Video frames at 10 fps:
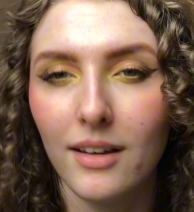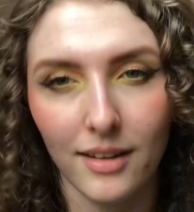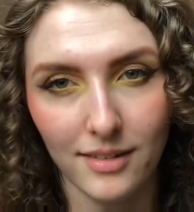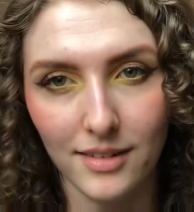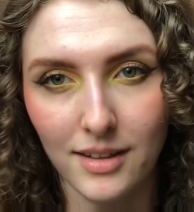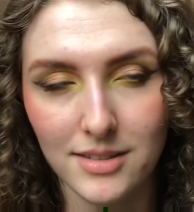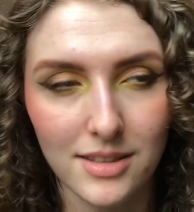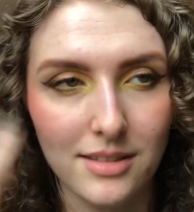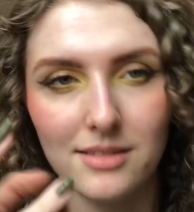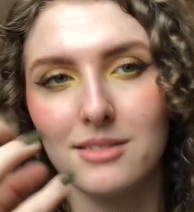in that
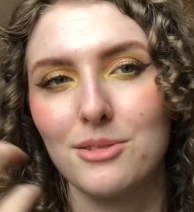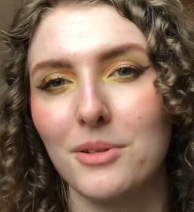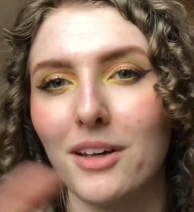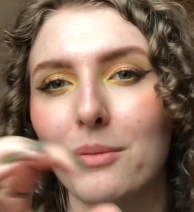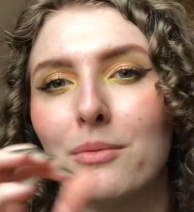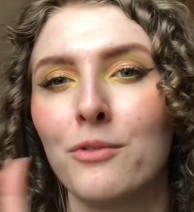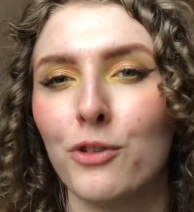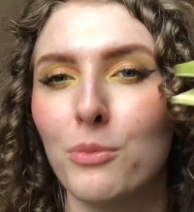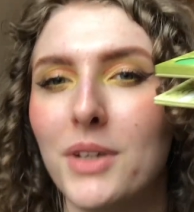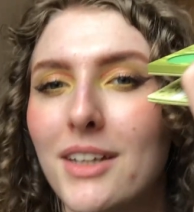season. So like
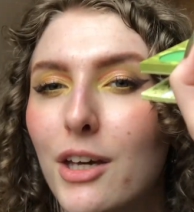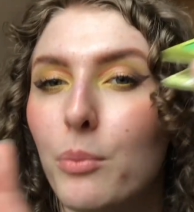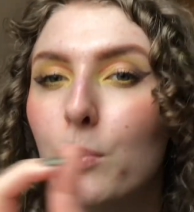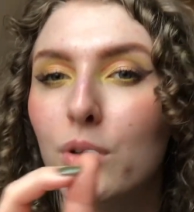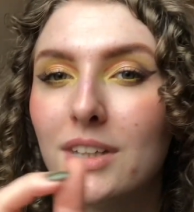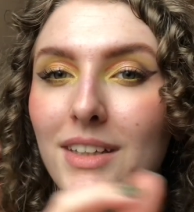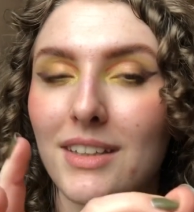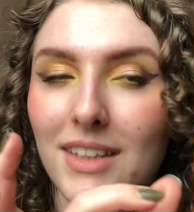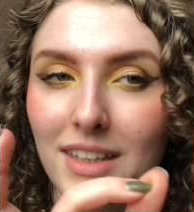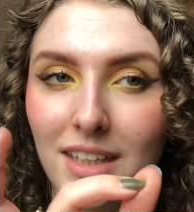for me, like
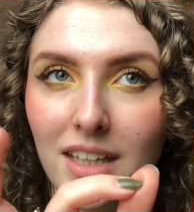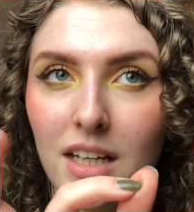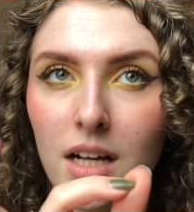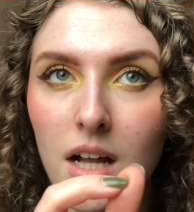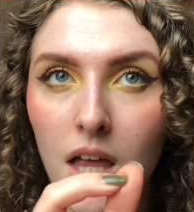putting the